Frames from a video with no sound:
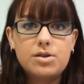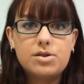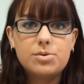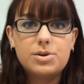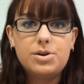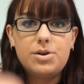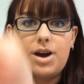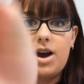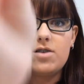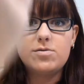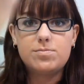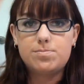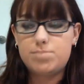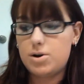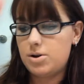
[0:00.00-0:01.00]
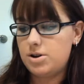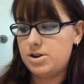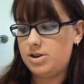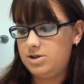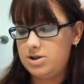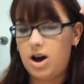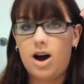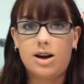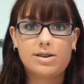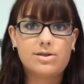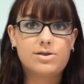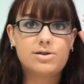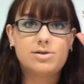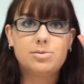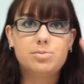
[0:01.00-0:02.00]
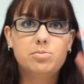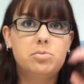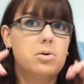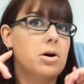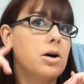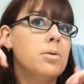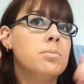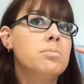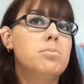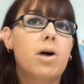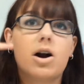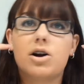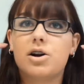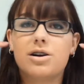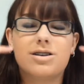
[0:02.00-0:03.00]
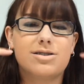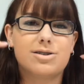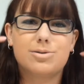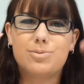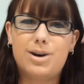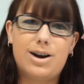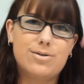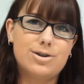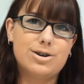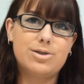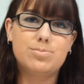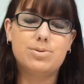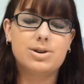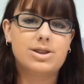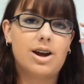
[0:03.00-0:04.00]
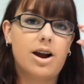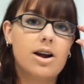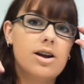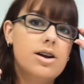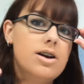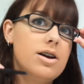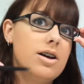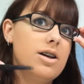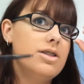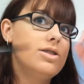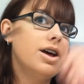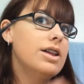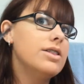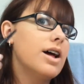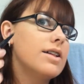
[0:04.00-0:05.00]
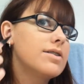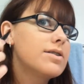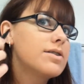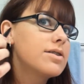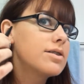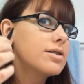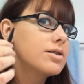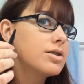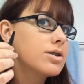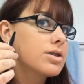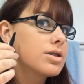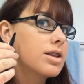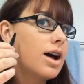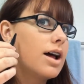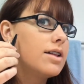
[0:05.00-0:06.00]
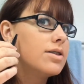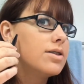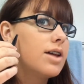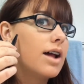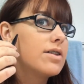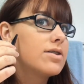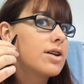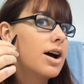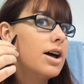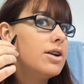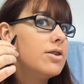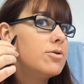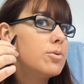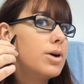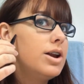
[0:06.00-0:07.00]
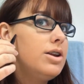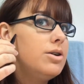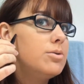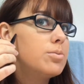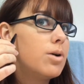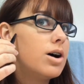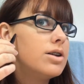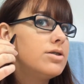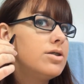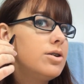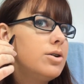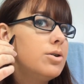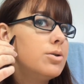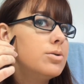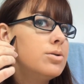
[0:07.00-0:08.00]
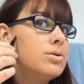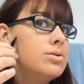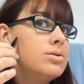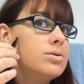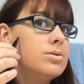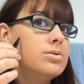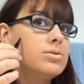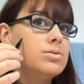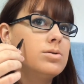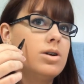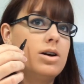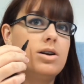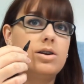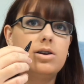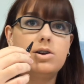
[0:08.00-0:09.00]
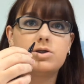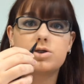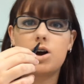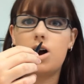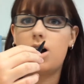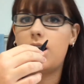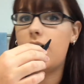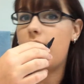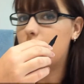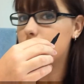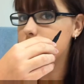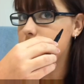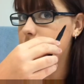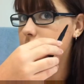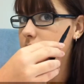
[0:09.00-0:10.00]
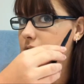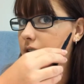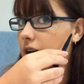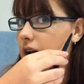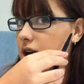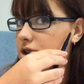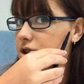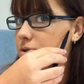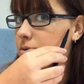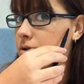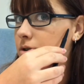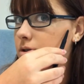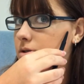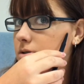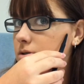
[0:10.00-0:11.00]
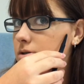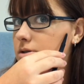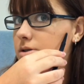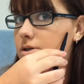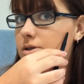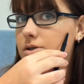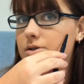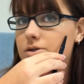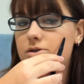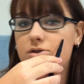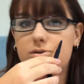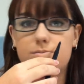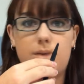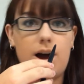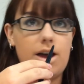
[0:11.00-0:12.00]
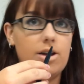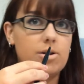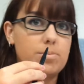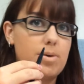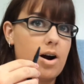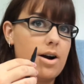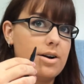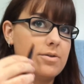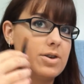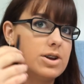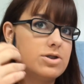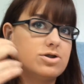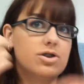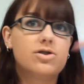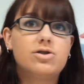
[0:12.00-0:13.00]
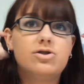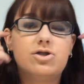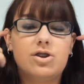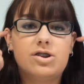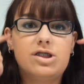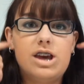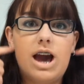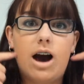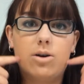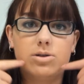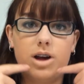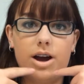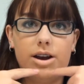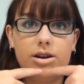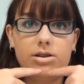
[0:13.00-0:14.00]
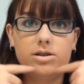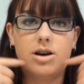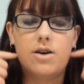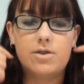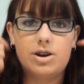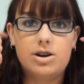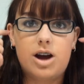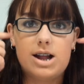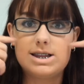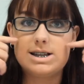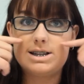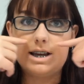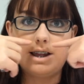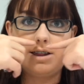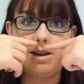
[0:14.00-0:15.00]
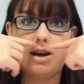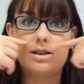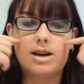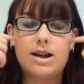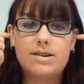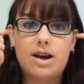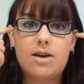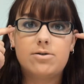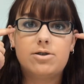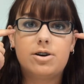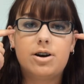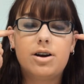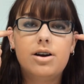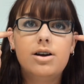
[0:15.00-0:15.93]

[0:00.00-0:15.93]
So when you have both dots or markers or whatever you put there, then that's kind of when you'd want to draw out the actual smile part of it, just the outline of it, not the teeth yet. That's after.